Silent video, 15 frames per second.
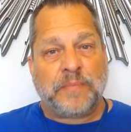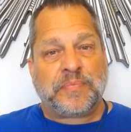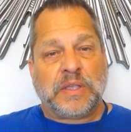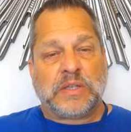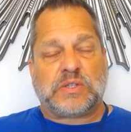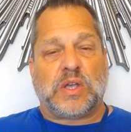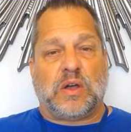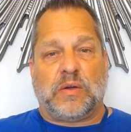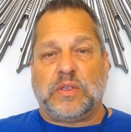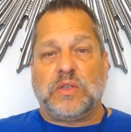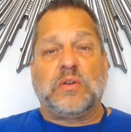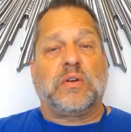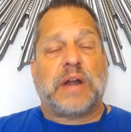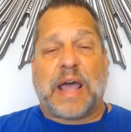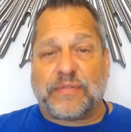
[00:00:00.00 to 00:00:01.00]
So you
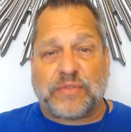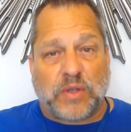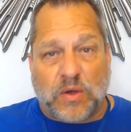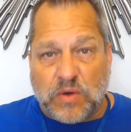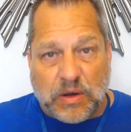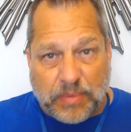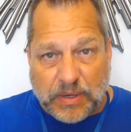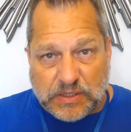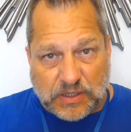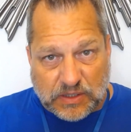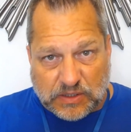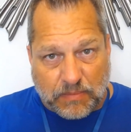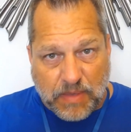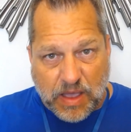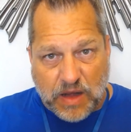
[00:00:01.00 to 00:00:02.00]
don't have to own a business
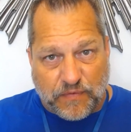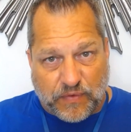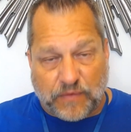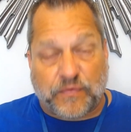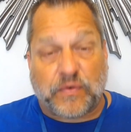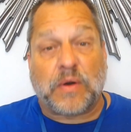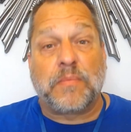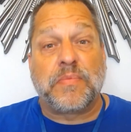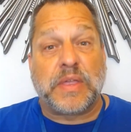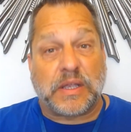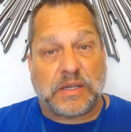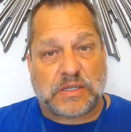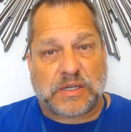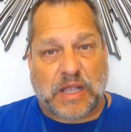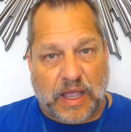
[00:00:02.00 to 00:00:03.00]
to benefit from
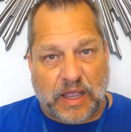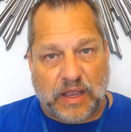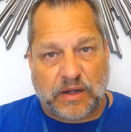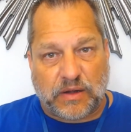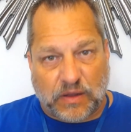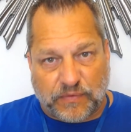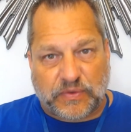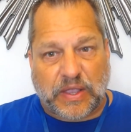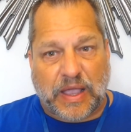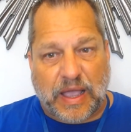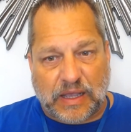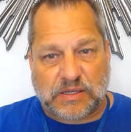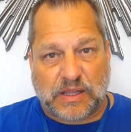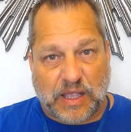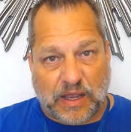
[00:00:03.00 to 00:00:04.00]
this kind of
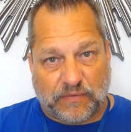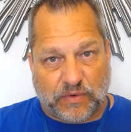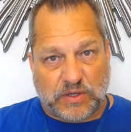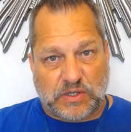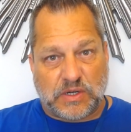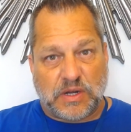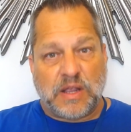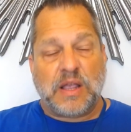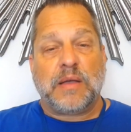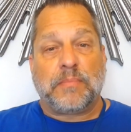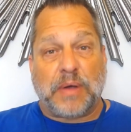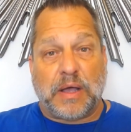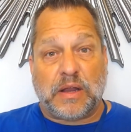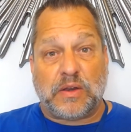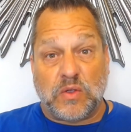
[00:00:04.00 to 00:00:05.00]
tax leverage,
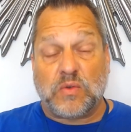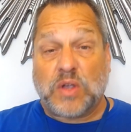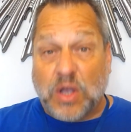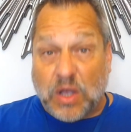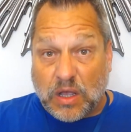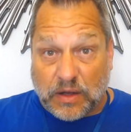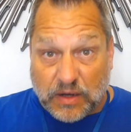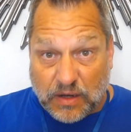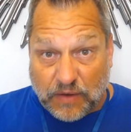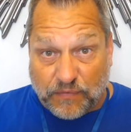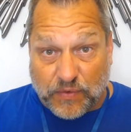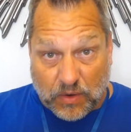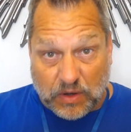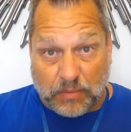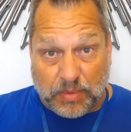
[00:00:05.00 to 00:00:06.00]
but you could, if
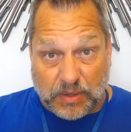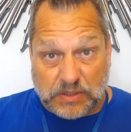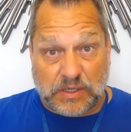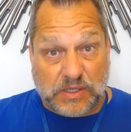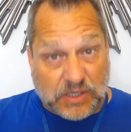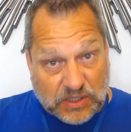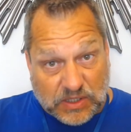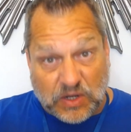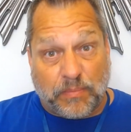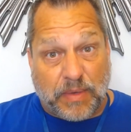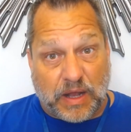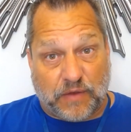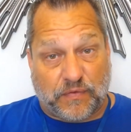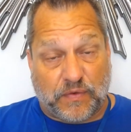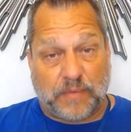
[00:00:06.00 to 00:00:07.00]
you own a business, still
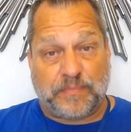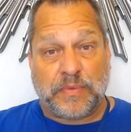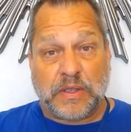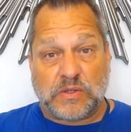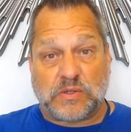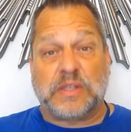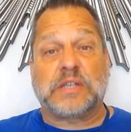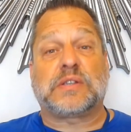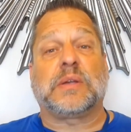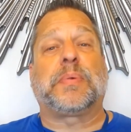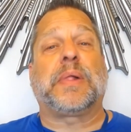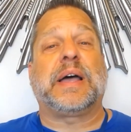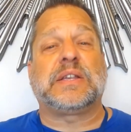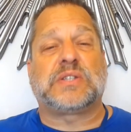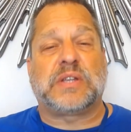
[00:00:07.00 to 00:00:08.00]
benefit. So this
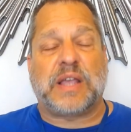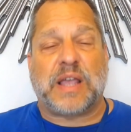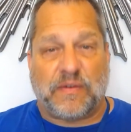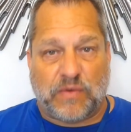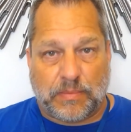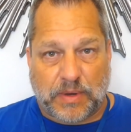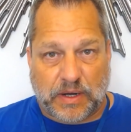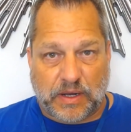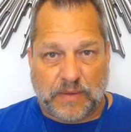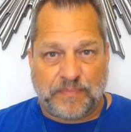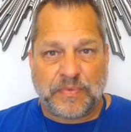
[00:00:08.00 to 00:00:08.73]
applies to everybody.